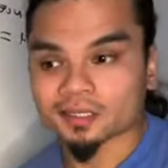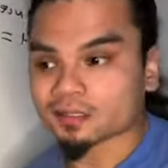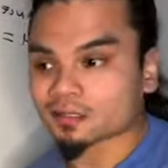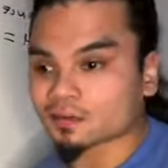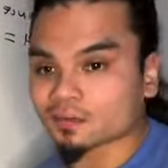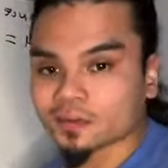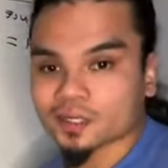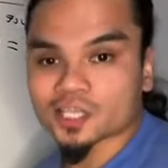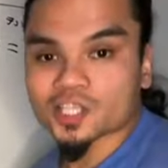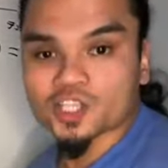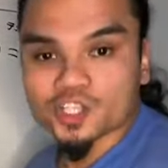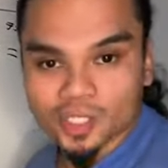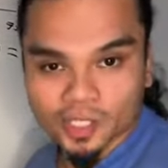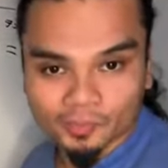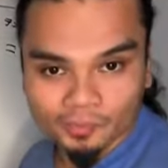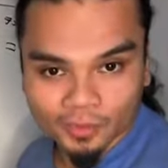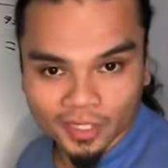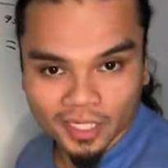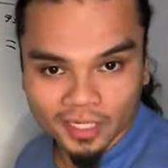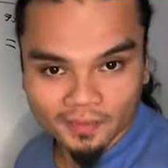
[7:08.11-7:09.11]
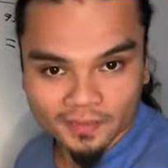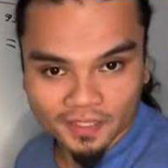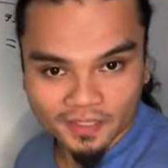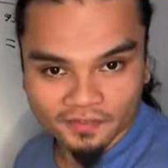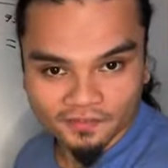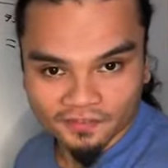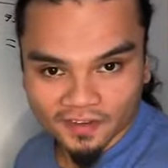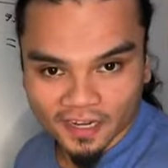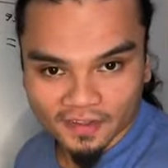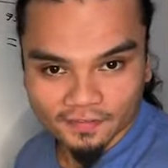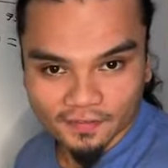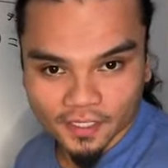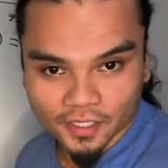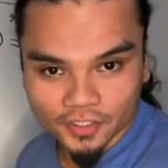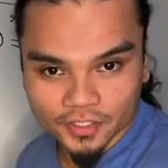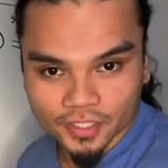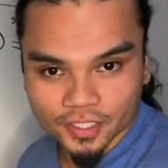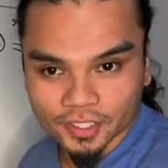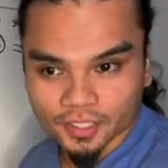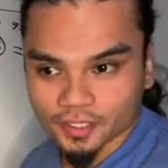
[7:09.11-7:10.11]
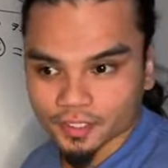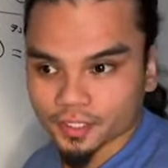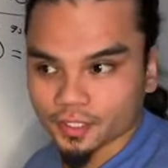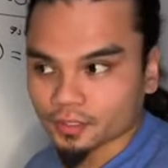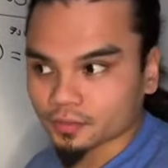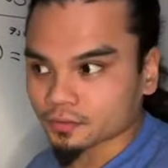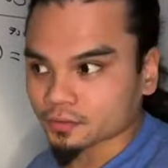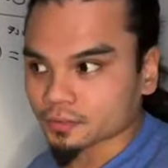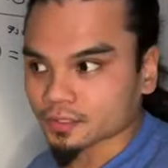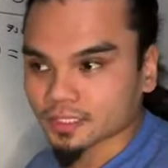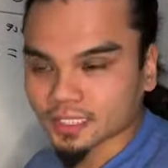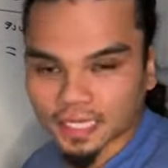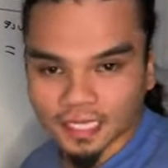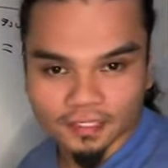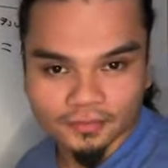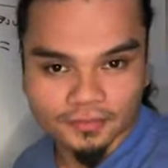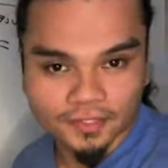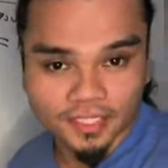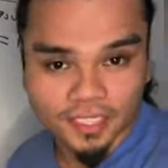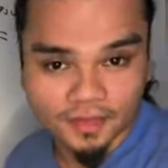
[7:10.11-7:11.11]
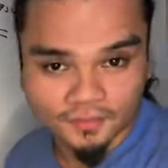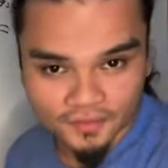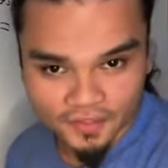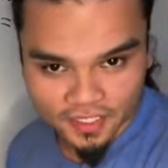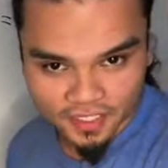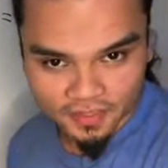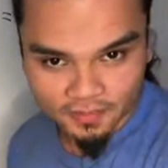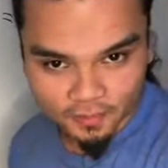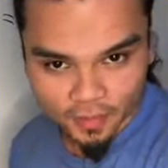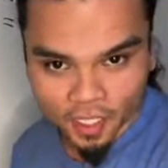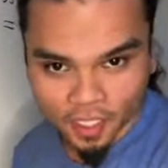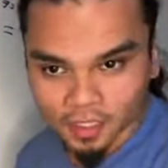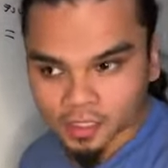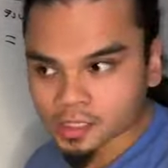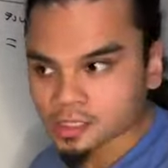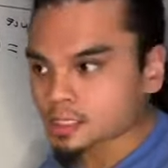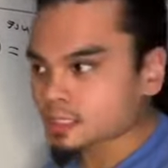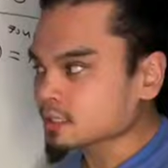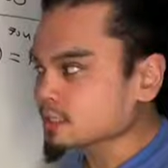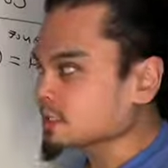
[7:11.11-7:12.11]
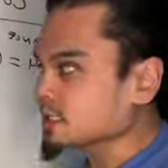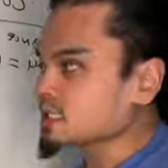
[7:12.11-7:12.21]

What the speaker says: You don't wanna jump right up to the 500, calorie deficit mark.